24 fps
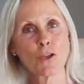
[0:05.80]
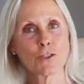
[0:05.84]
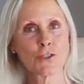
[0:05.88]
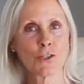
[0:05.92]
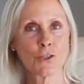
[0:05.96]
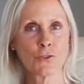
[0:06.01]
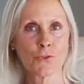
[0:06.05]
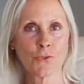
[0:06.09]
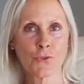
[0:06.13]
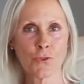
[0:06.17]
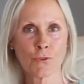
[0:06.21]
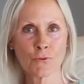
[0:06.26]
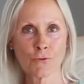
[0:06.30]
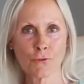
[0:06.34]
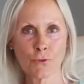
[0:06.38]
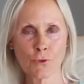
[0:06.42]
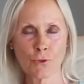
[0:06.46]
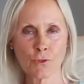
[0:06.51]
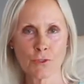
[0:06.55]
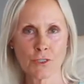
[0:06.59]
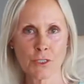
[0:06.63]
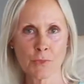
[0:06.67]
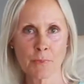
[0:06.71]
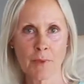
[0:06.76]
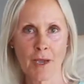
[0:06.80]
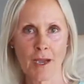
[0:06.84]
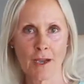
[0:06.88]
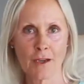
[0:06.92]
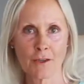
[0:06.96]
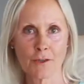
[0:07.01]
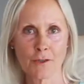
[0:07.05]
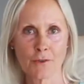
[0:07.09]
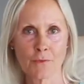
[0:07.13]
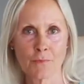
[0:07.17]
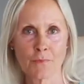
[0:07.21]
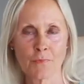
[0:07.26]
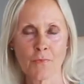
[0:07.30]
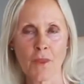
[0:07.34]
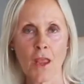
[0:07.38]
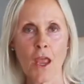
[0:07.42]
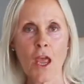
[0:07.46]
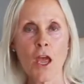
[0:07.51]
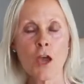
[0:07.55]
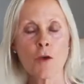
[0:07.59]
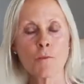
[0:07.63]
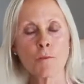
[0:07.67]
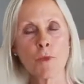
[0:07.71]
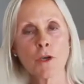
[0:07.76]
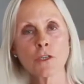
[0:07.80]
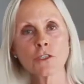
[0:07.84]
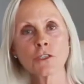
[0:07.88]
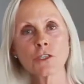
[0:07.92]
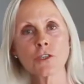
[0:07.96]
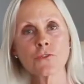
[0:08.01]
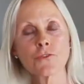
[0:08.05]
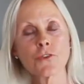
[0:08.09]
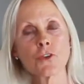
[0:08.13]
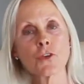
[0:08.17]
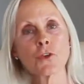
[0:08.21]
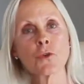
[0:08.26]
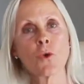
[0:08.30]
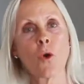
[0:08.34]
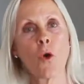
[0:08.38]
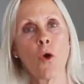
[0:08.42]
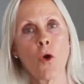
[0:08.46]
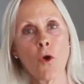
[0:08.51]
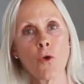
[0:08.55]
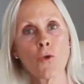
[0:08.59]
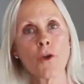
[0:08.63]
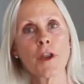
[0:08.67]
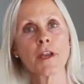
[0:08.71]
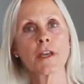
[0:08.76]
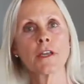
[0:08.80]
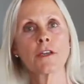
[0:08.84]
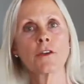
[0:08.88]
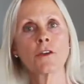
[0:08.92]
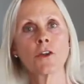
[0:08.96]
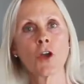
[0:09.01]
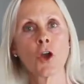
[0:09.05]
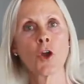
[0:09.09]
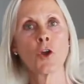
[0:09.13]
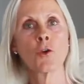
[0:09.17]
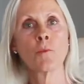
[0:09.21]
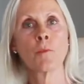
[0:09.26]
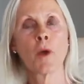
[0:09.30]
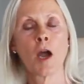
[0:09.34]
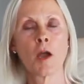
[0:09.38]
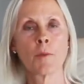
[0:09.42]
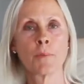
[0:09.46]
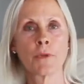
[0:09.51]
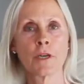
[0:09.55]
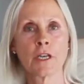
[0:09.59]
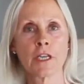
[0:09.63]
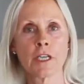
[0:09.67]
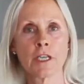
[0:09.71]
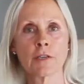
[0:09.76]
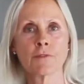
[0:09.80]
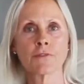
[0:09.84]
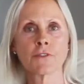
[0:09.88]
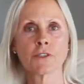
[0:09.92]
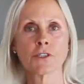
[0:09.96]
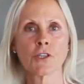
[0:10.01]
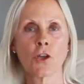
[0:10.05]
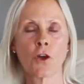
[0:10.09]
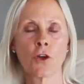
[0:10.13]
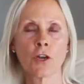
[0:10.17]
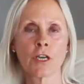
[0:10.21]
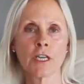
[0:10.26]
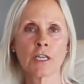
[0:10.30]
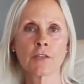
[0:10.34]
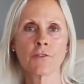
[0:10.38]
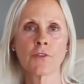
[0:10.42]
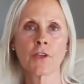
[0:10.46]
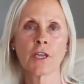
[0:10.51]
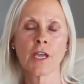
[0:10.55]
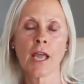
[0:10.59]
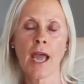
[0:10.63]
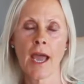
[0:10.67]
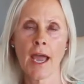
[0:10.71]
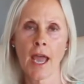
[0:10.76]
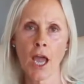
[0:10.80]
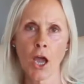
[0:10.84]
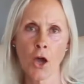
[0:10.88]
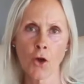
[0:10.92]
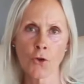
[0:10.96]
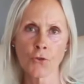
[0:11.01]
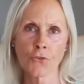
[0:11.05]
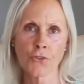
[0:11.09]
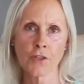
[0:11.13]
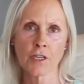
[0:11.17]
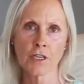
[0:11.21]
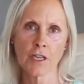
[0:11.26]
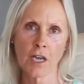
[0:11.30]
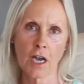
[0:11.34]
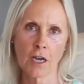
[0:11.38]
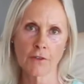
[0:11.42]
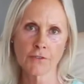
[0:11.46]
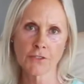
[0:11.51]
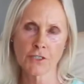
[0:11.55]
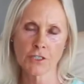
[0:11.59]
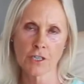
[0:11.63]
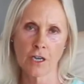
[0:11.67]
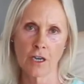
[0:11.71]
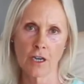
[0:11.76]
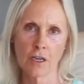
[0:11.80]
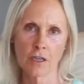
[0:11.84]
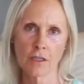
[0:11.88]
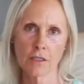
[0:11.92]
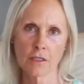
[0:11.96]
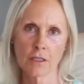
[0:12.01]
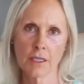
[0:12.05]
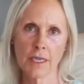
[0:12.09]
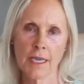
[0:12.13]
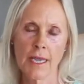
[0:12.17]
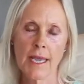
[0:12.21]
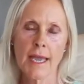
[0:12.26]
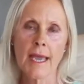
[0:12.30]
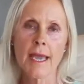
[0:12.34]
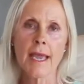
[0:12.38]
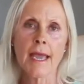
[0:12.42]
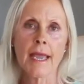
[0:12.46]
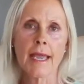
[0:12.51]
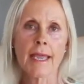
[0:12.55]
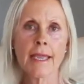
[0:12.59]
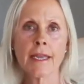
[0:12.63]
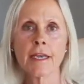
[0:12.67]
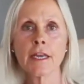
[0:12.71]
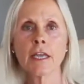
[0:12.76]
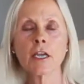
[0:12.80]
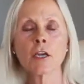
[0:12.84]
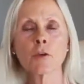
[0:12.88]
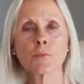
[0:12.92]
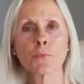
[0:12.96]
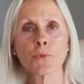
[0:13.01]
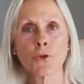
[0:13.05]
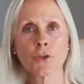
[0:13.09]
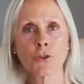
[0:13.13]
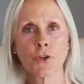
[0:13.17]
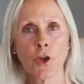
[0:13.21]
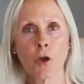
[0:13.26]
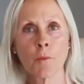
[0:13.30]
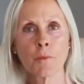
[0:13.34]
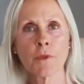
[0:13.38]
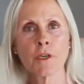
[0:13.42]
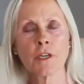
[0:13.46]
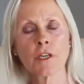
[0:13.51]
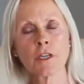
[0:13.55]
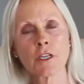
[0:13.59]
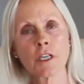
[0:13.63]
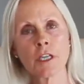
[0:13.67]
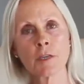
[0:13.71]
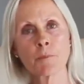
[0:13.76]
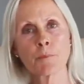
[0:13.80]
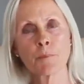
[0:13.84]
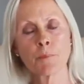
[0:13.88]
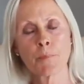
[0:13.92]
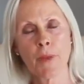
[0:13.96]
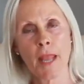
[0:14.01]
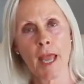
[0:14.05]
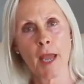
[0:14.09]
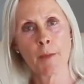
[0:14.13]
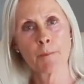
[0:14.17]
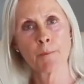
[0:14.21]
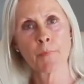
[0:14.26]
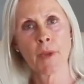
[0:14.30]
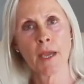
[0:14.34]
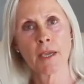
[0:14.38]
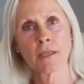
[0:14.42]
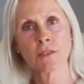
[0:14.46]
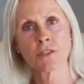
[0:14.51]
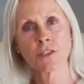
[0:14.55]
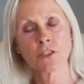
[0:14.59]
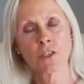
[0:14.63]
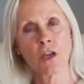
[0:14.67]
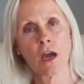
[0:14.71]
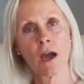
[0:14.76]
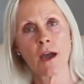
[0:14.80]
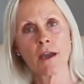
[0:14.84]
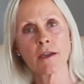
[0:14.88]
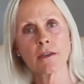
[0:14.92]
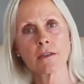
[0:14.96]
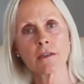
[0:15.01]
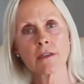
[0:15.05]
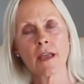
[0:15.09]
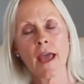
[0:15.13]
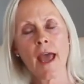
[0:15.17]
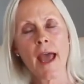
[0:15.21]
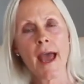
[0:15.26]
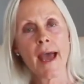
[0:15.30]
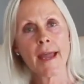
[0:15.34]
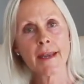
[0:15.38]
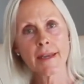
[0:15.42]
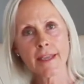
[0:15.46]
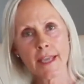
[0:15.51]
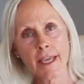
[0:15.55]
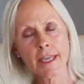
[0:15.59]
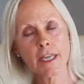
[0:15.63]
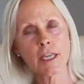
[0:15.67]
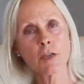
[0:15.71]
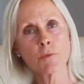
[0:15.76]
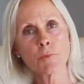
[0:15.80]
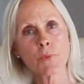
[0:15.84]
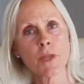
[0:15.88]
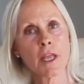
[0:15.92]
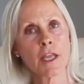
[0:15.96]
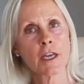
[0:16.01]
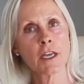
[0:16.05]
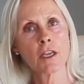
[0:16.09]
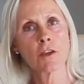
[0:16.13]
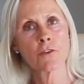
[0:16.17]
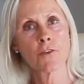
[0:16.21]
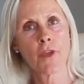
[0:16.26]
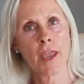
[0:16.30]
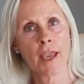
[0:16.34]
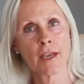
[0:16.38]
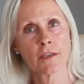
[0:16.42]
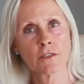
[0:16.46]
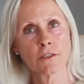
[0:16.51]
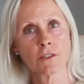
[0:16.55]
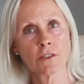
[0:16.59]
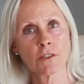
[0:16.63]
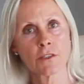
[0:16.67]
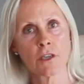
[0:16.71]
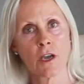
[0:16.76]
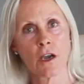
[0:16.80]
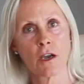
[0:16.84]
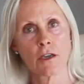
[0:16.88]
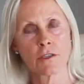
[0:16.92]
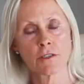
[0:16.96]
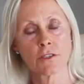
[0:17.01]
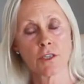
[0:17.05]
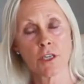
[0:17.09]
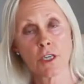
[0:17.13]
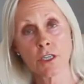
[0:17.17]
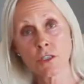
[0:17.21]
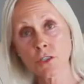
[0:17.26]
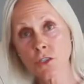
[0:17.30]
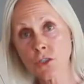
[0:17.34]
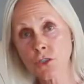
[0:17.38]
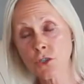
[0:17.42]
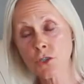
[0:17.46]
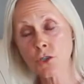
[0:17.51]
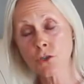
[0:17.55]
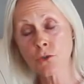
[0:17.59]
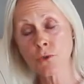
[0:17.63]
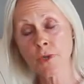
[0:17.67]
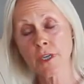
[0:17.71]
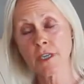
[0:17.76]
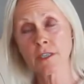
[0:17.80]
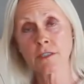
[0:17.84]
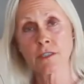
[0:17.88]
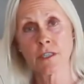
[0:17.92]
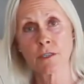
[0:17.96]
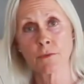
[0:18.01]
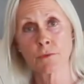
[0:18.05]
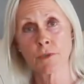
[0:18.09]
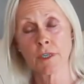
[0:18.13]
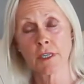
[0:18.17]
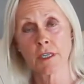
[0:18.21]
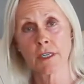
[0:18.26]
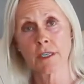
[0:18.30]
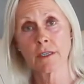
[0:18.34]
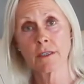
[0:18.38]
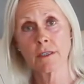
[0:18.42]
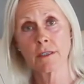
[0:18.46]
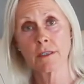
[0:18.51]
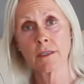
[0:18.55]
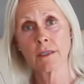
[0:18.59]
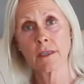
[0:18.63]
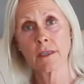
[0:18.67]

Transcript: Roslyn from Food Smart. Most of you already know my beliefs on living a healthy lifestyle, eating a predominantly plant-based diet, and getting plenty of exercise is too easy, really.